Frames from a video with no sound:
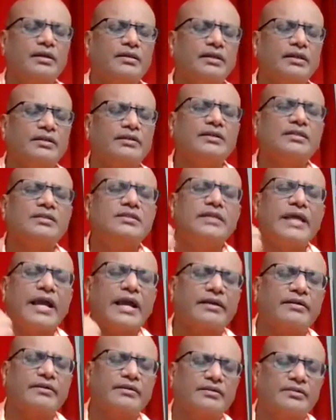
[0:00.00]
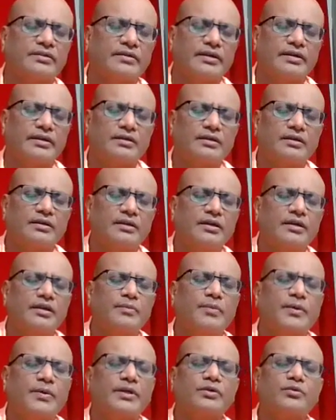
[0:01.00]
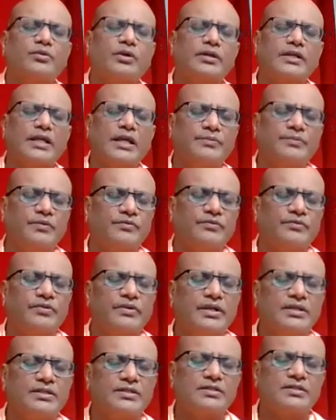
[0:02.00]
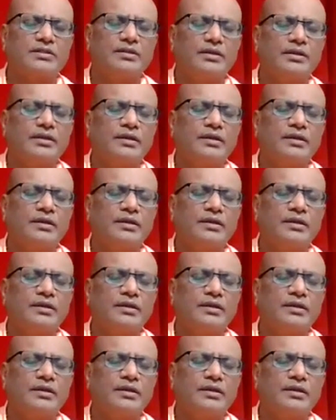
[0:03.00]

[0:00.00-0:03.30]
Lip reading: that this sacred thread, particular type of dress,